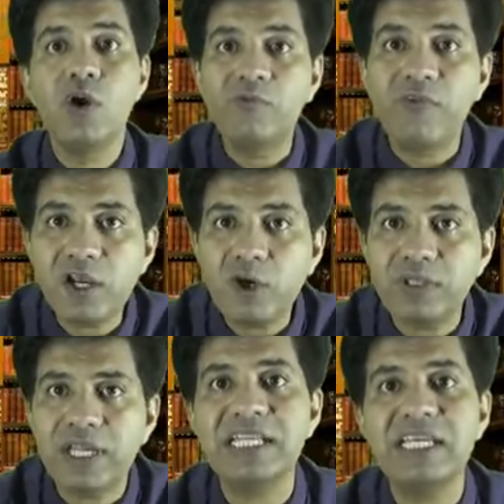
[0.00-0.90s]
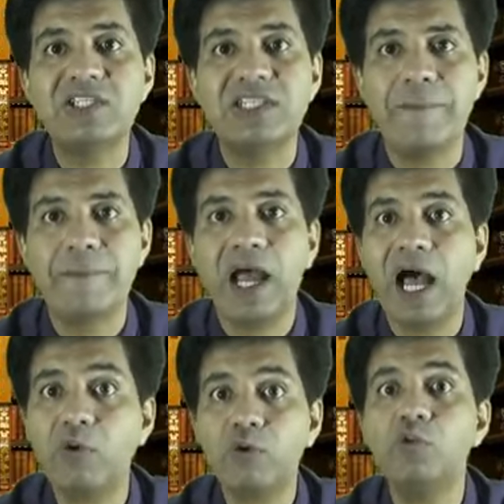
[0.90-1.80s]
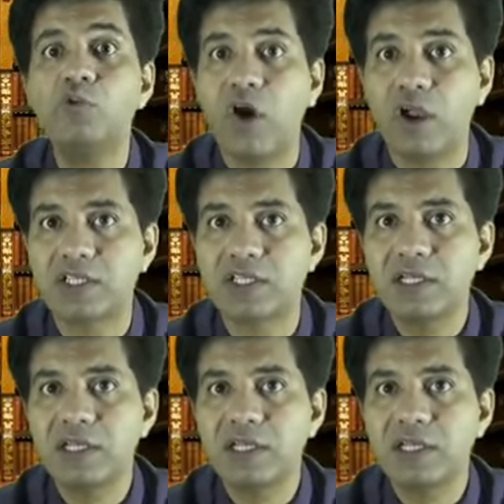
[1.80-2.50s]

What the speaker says: What do they teach them? How to what?